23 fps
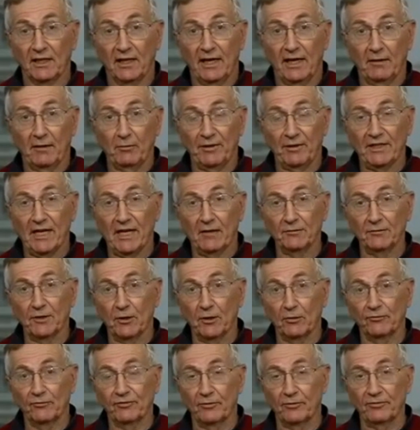And we now
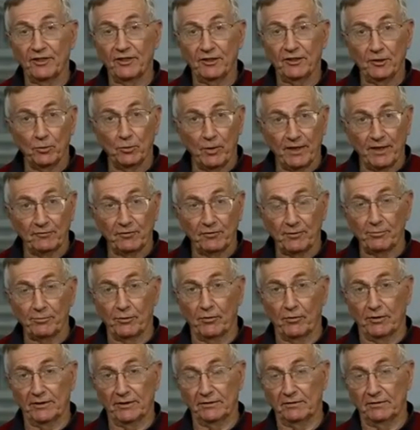know from the UN
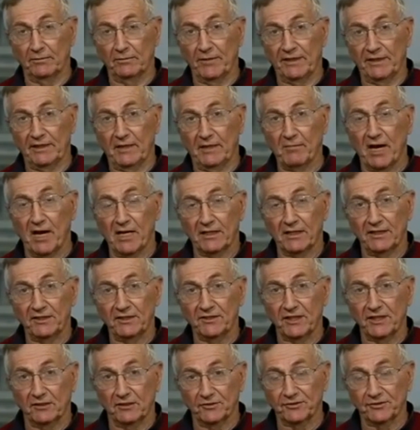report, a man named Aki
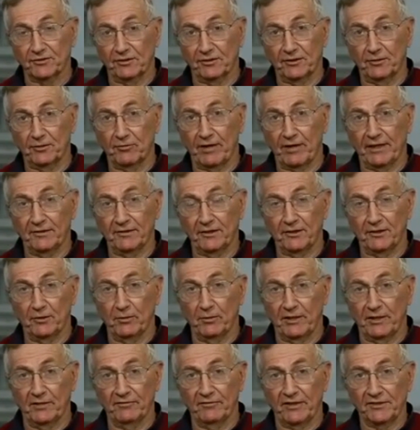Selstun, who ran the
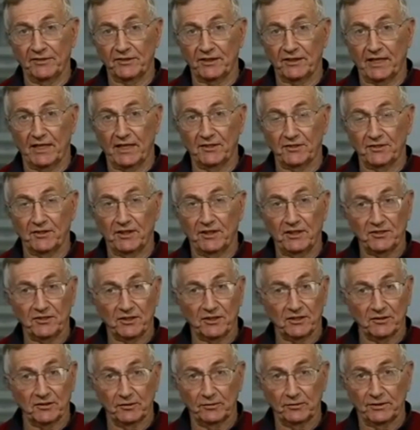UN investigation, he's
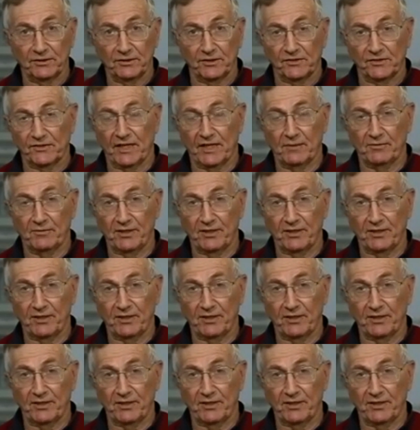concluded the same